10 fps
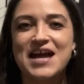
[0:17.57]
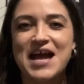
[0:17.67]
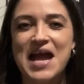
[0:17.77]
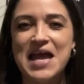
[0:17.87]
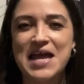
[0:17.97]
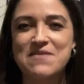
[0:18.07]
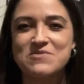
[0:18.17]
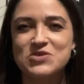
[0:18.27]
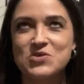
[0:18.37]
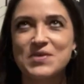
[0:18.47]
I am
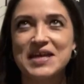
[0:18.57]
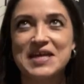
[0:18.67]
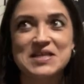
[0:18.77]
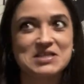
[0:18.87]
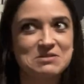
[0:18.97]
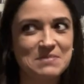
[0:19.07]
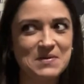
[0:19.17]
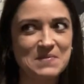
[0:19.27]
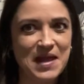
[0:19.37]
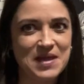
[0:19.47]
doing an
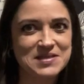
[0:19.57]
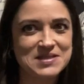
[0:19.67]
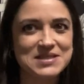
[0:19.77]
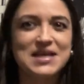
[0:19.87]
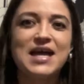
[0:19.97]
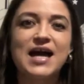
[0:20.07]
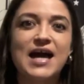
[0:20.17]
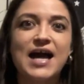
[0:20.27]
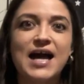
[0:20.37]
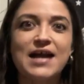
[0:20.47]
experiment.
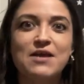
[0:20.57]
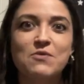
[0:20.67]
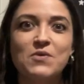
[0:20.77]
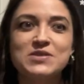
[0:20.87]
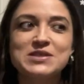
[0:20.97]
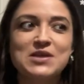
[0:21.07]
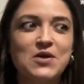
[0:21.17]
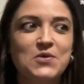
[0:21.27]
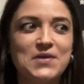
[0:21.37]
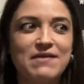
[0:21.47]
I want to
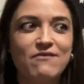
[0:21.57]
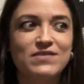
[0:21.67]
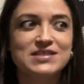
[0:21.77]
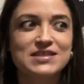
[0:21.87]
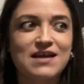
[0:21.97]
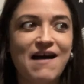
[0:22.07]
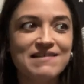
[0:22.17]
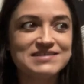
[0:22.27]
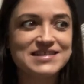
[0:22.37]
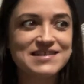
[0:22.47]
know if it's the
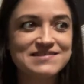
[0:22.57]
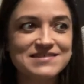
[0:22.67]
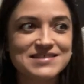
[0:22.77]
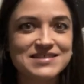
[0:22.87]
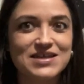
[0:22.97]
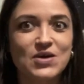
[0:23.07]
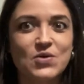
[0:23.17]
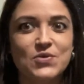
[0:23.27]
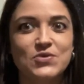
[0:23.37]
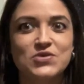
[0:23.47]
contents
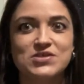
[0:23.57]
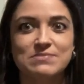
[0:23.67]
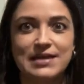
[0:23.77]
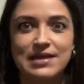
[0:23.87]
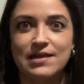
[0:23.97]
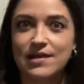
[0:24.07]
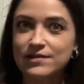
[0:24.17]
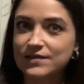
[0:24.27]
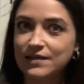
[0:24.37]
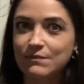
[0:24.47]
or just me
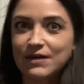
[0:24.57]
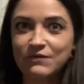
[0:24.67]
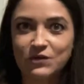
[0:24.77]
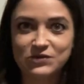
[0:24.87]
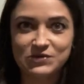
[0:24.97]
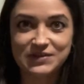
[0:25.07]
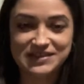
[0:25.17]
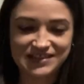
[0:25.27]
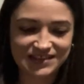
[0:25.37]
that my viewers want to see.